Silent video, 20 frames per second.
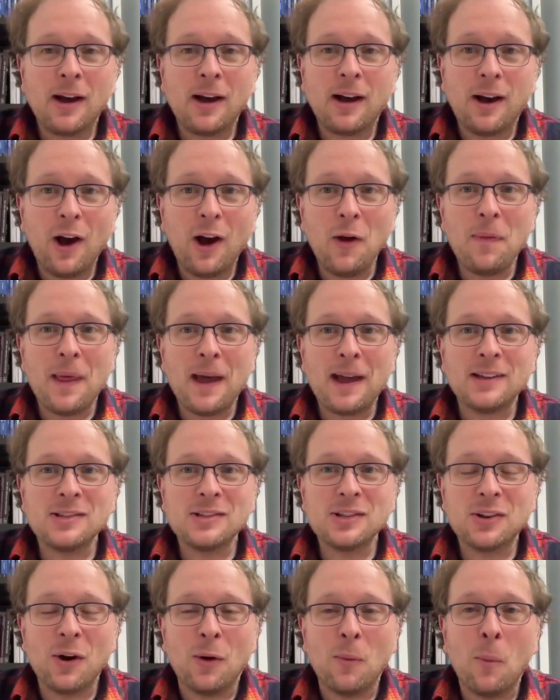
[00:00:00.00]
I hope
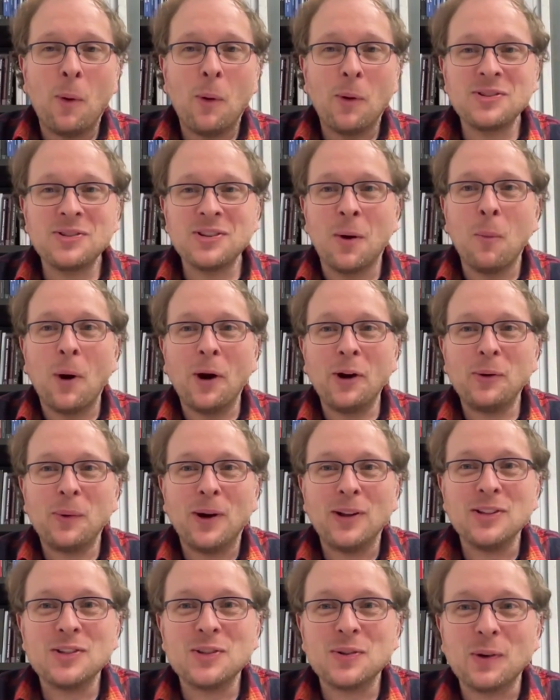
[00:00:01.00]
that's gone some way to
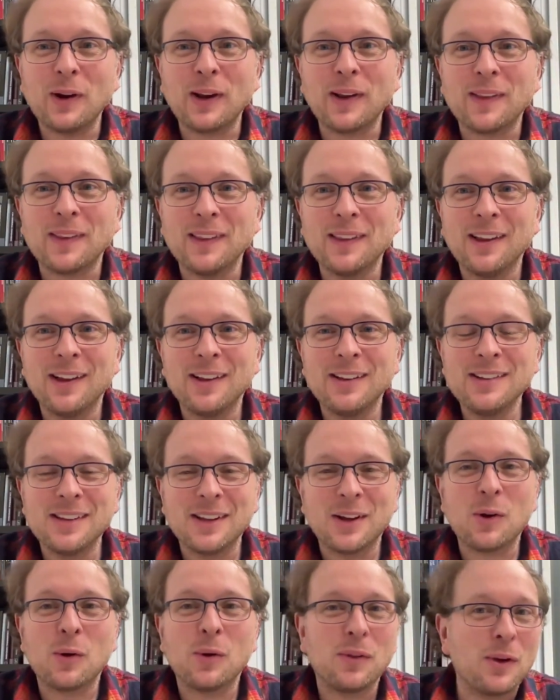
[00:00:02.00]
answering
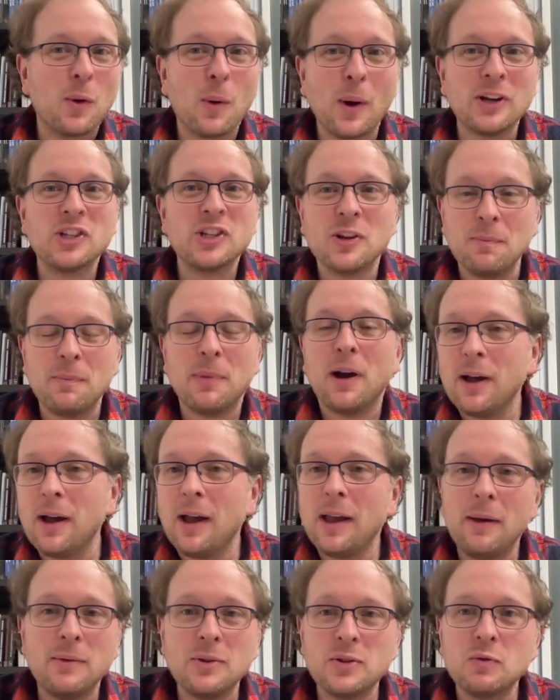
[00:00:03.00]
the question. But
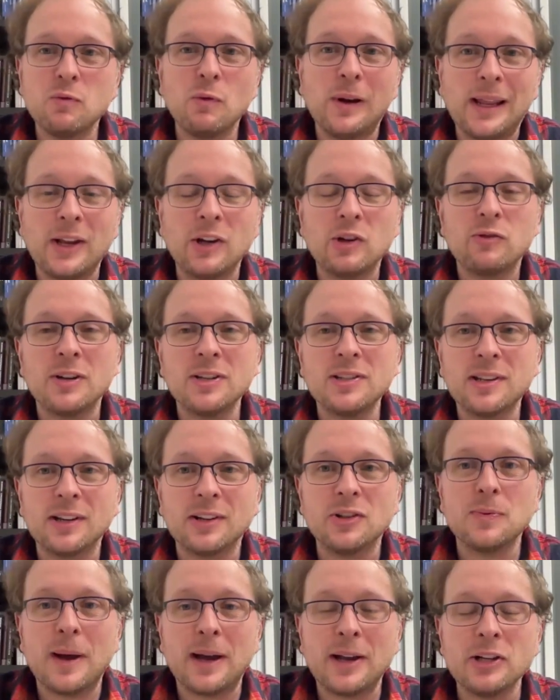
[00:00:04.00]
it was really
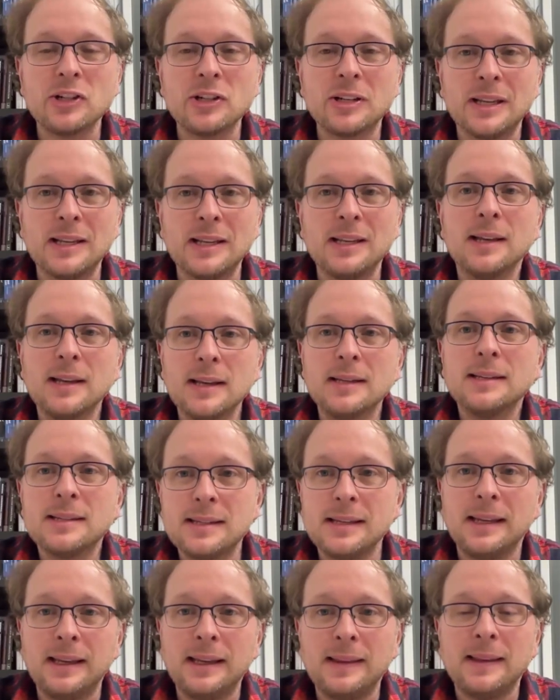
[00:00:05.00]
interesting to actually
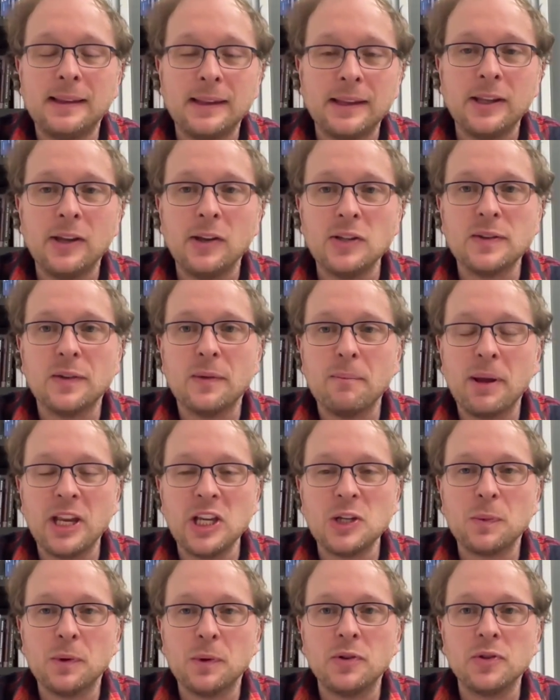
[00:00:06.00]
see the use of
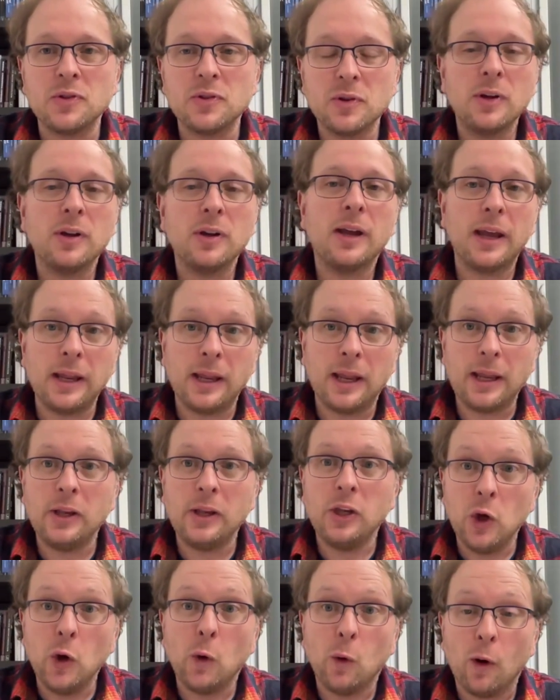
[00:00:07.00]
impeachment
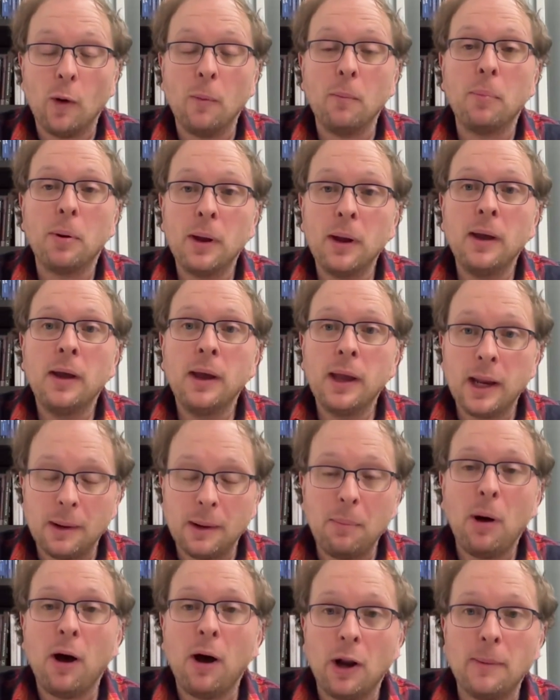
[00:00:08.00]
in Europe
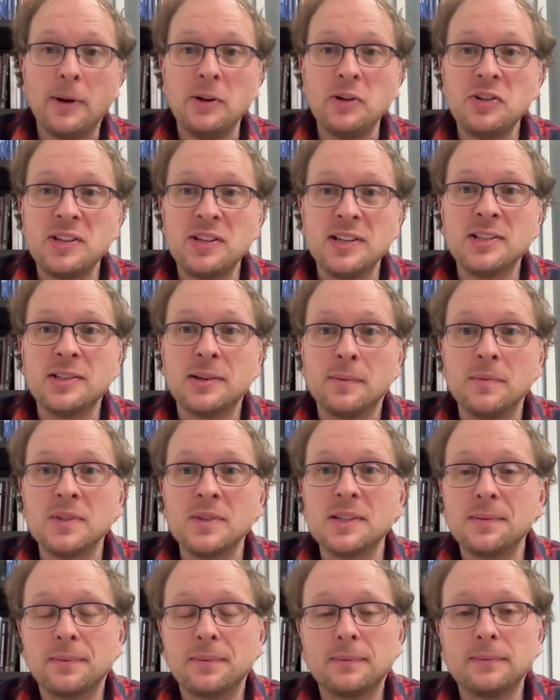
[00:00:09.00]
in parliamentary
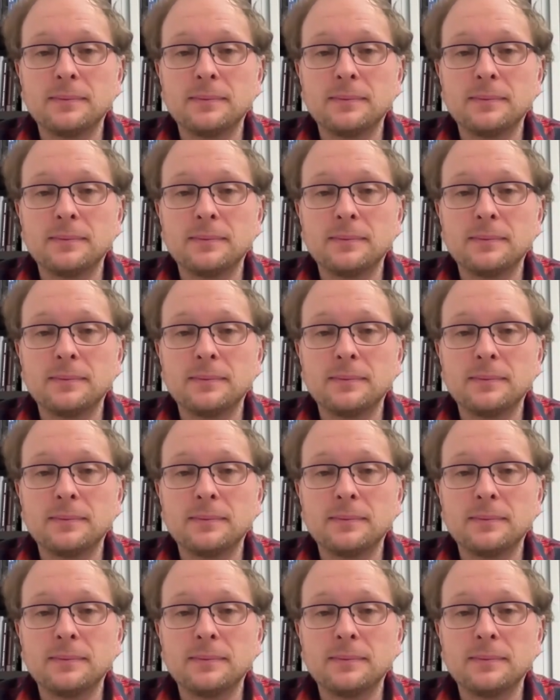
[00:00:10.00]
systems.